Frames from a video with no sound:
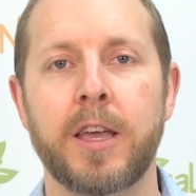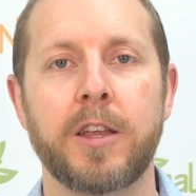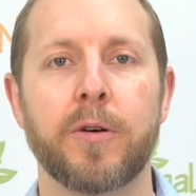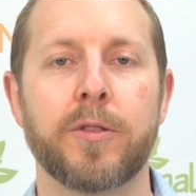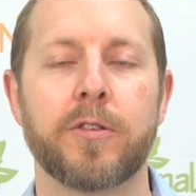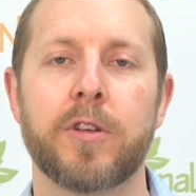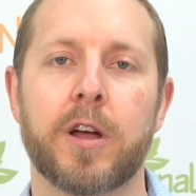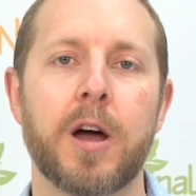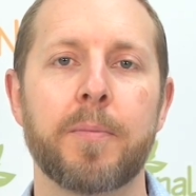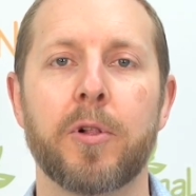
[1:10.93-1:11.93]
You know, there's
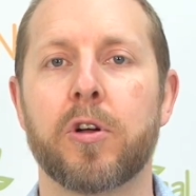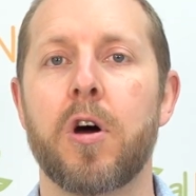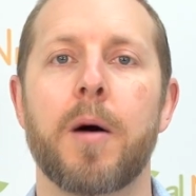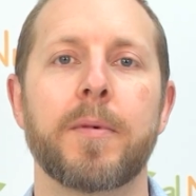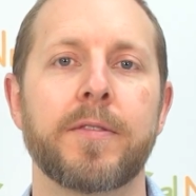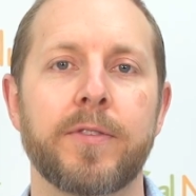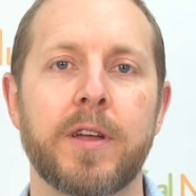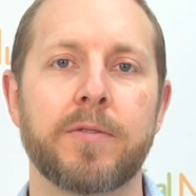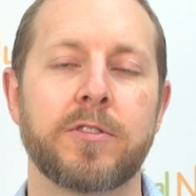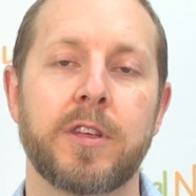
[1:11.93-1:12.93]
a couple of common
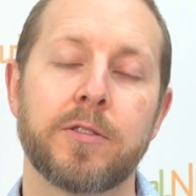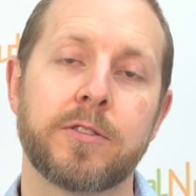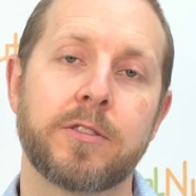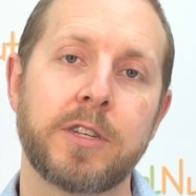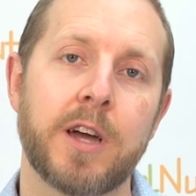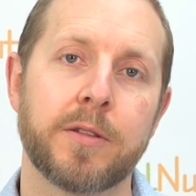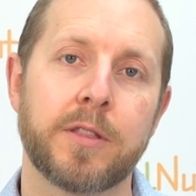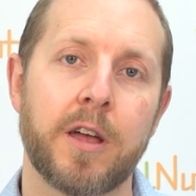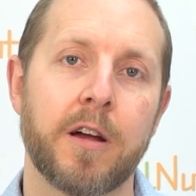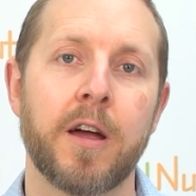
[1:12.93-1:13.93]
flavors that you'll see out
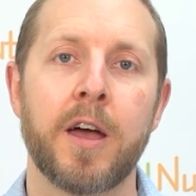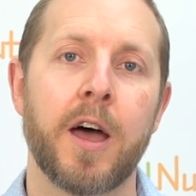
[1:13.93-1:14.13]
there,